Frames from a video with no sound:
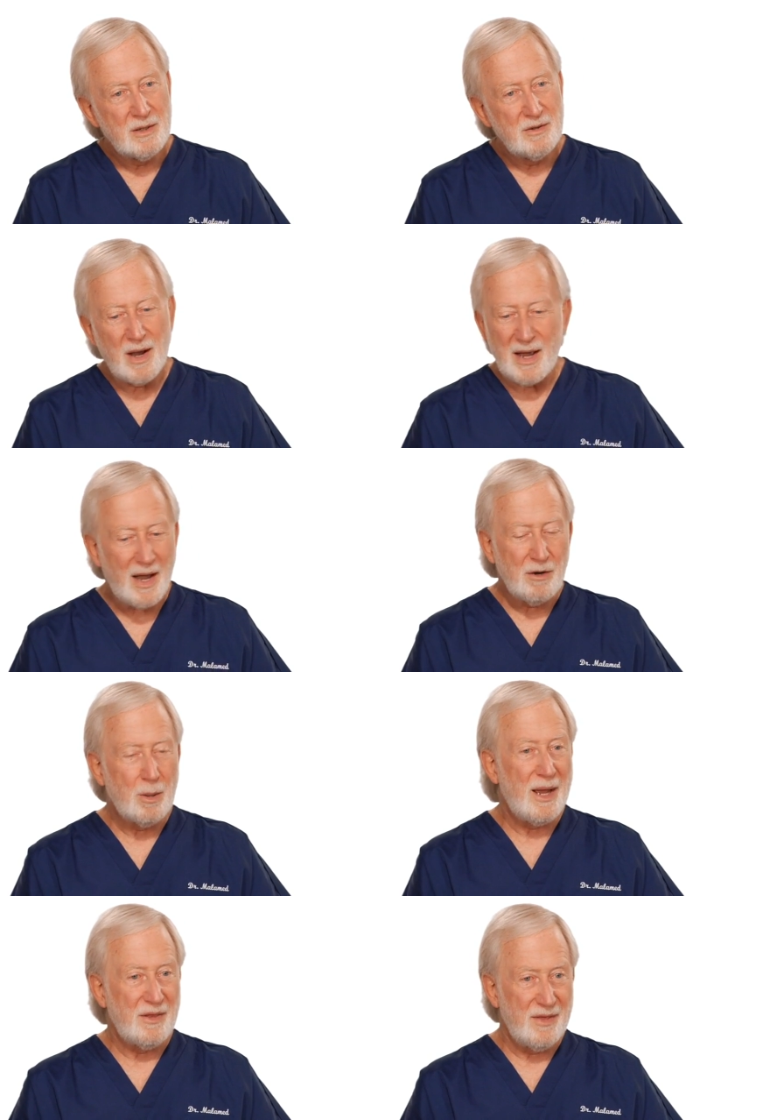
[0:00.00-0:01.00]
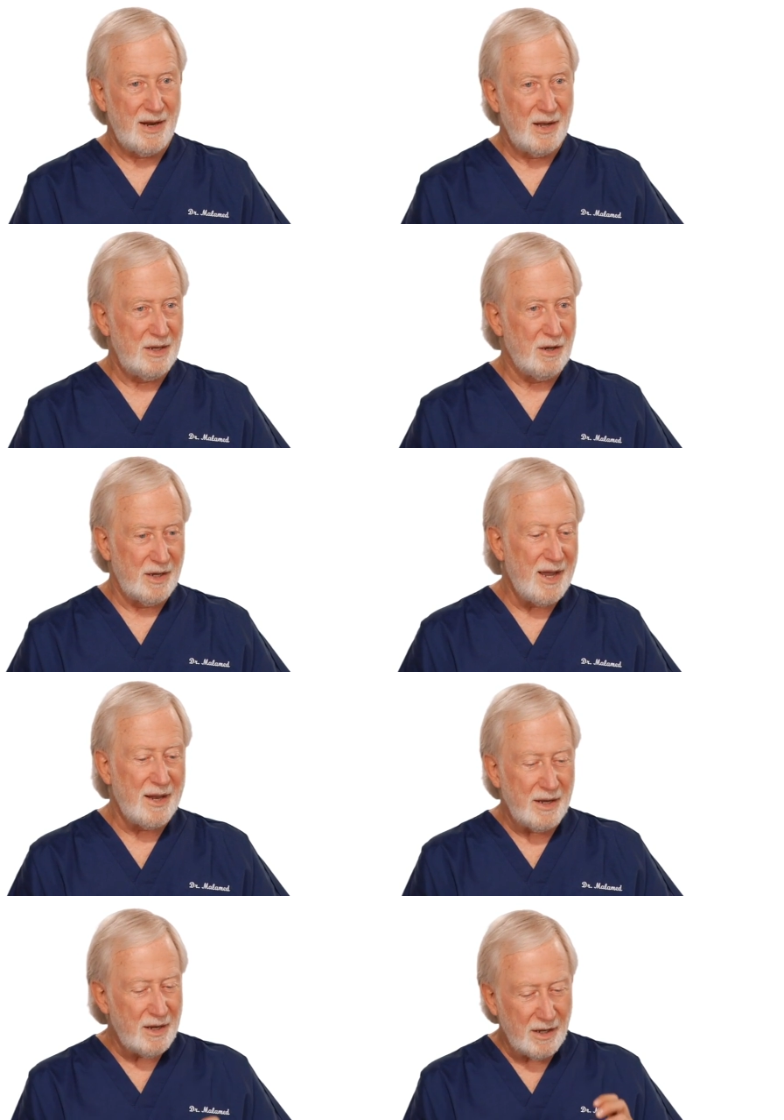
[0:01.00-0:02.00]
So I don't like that. You know,
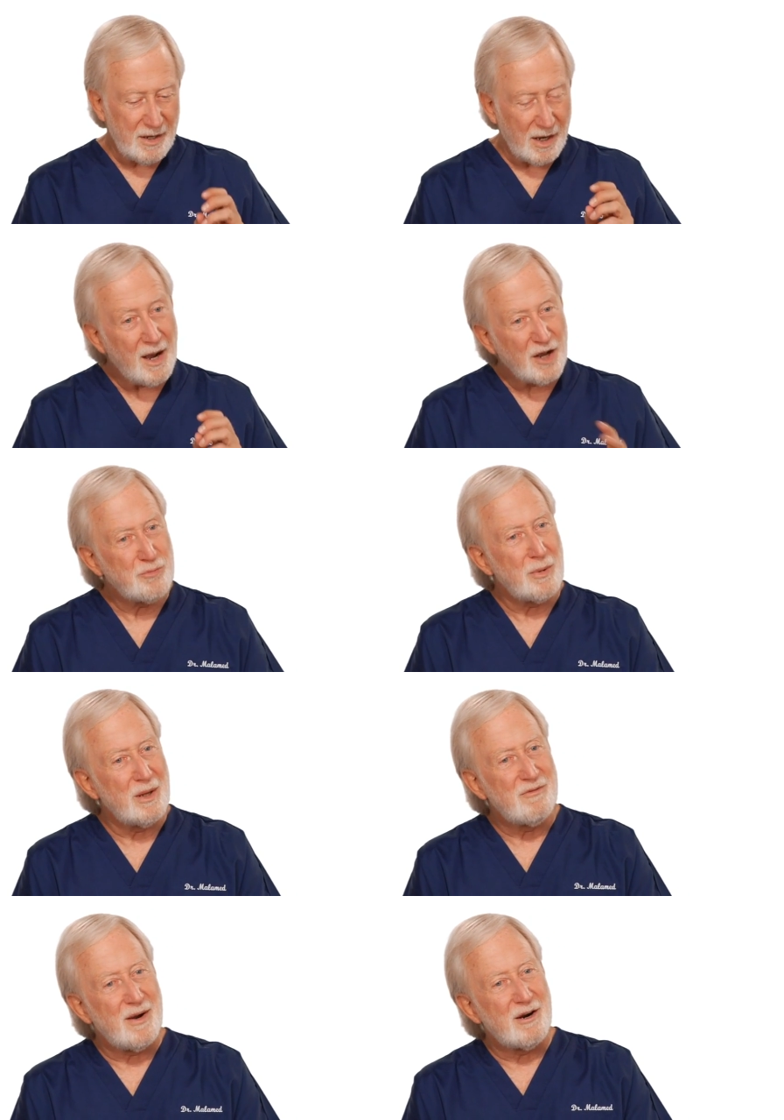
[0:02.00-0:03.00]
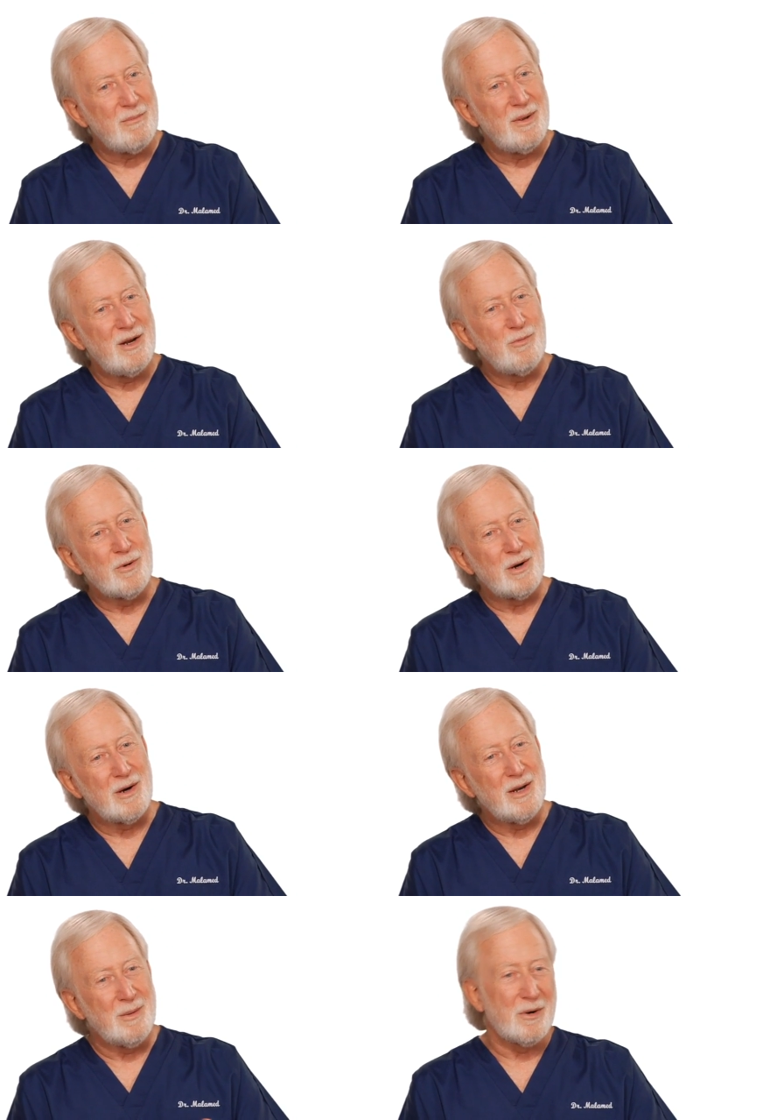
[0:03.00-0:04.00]
again, in a hospital environment, where
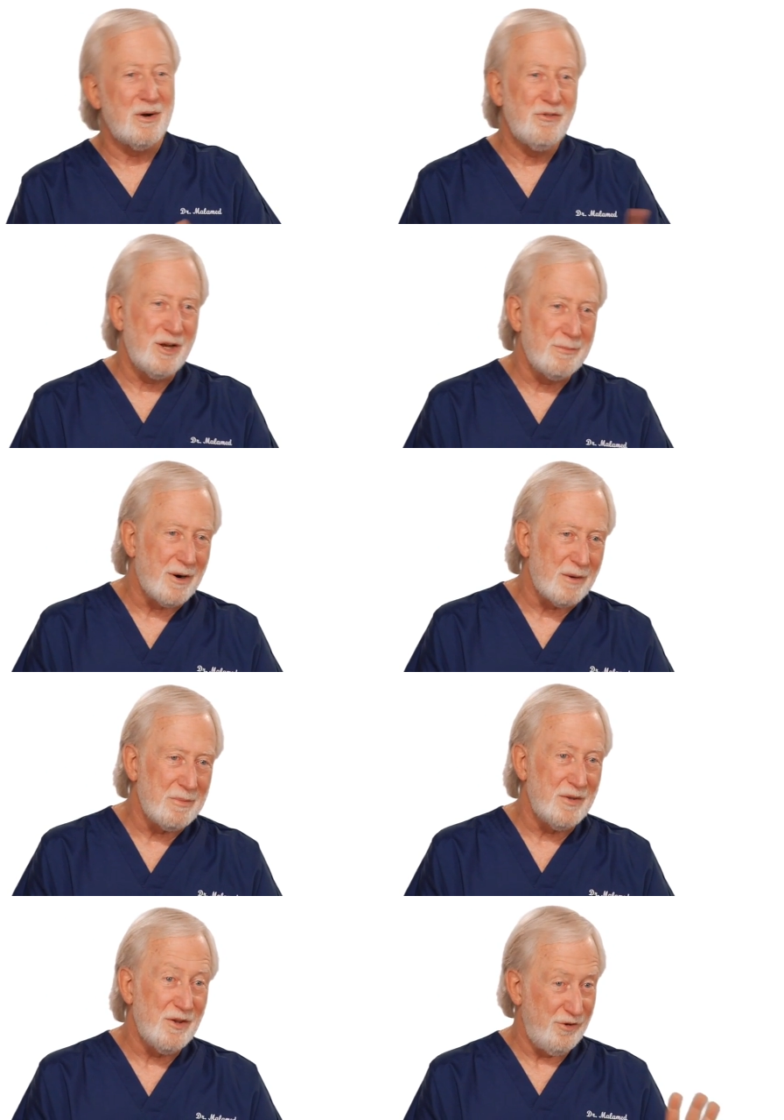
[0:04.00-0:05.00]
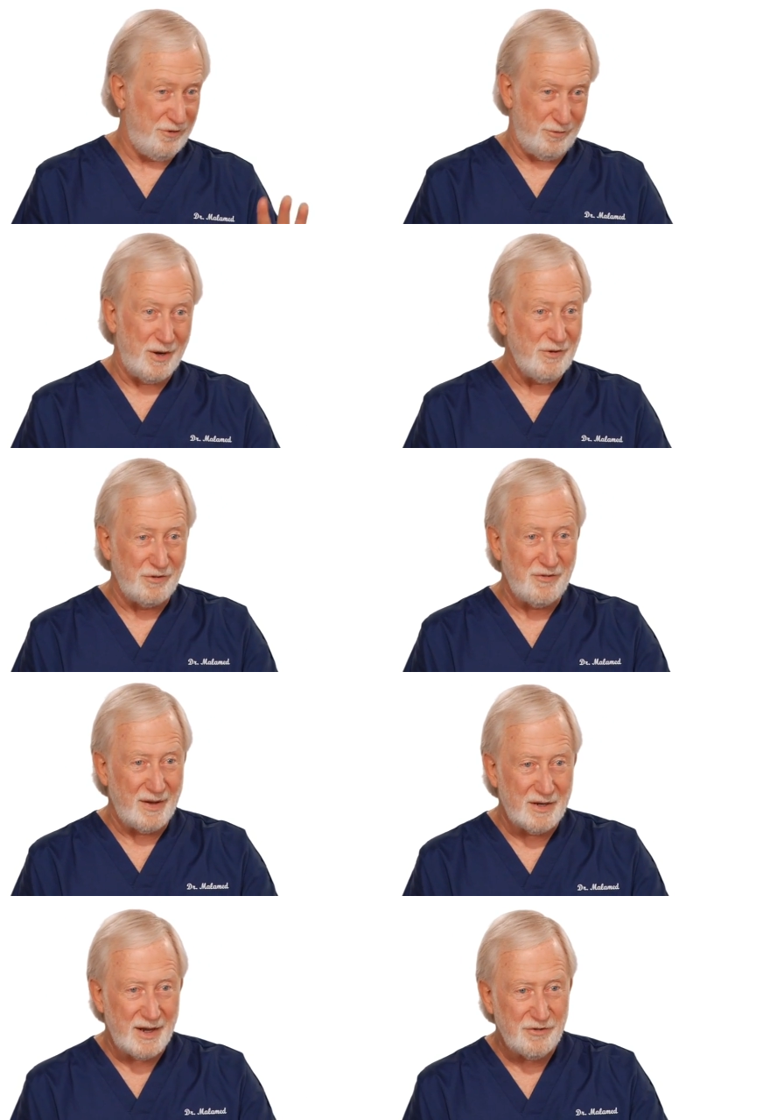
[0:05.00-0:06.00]
in the emergency department, this is
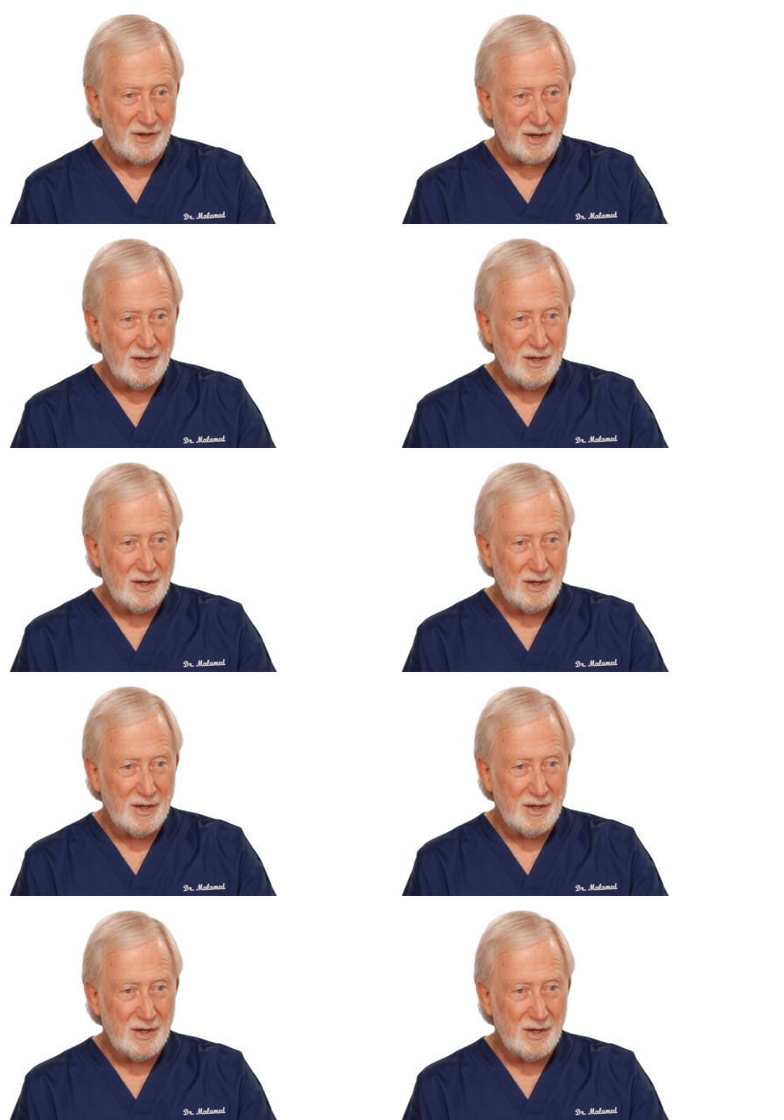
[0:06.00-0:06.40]
fantastic.